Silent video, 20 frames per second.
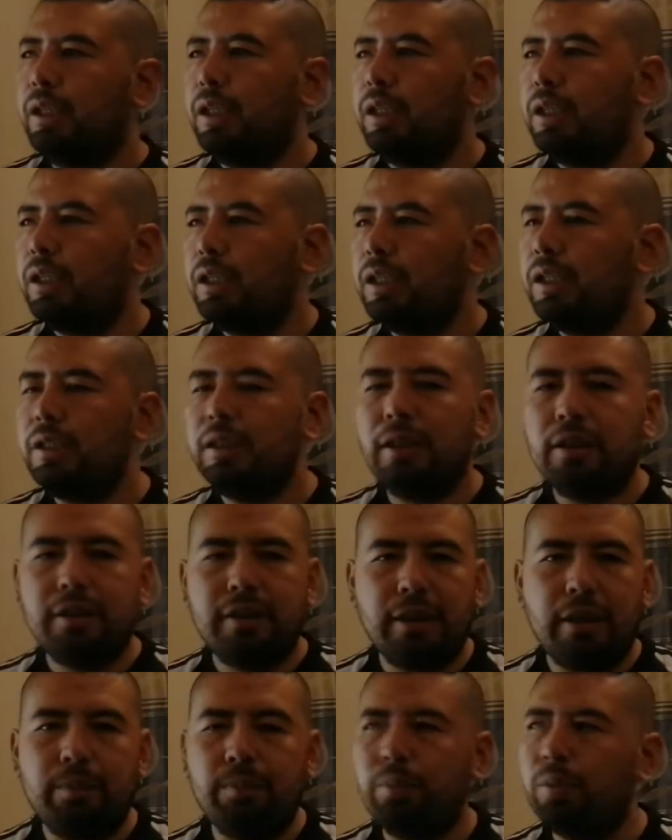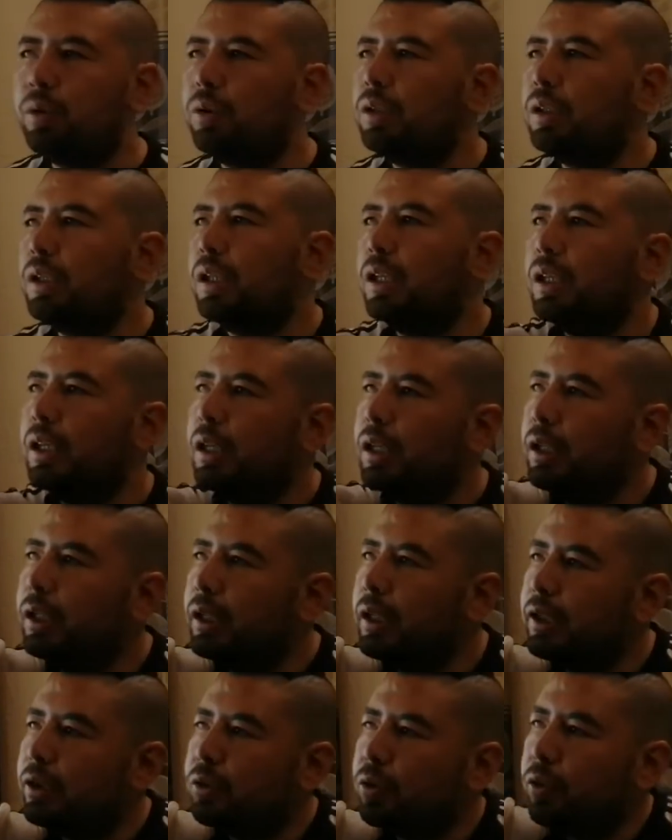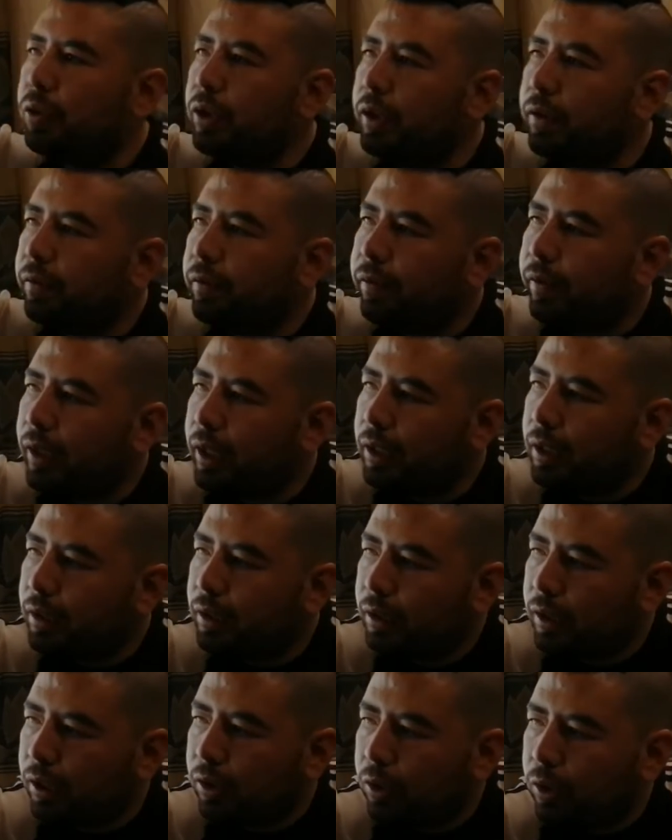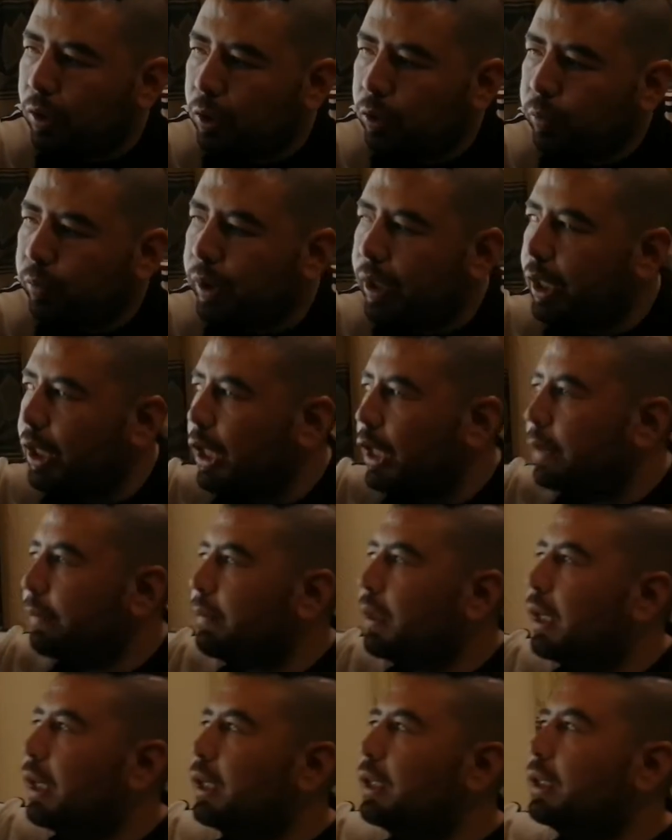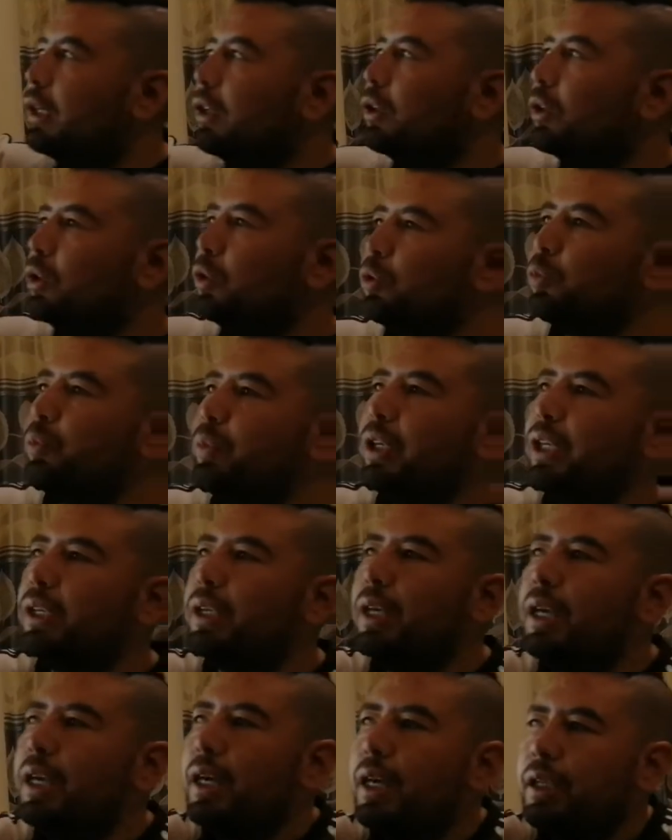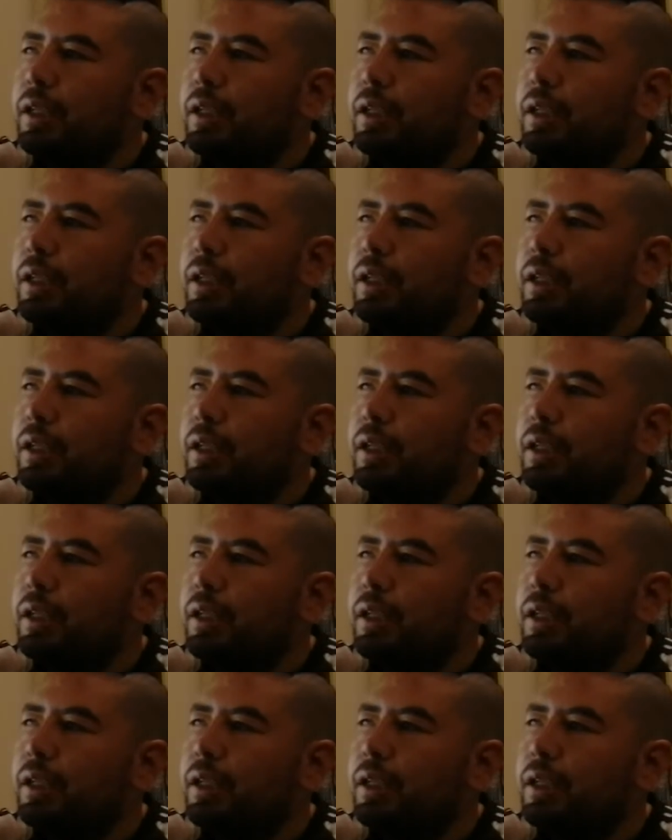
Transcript: In this example, the student finds the column A and the column B.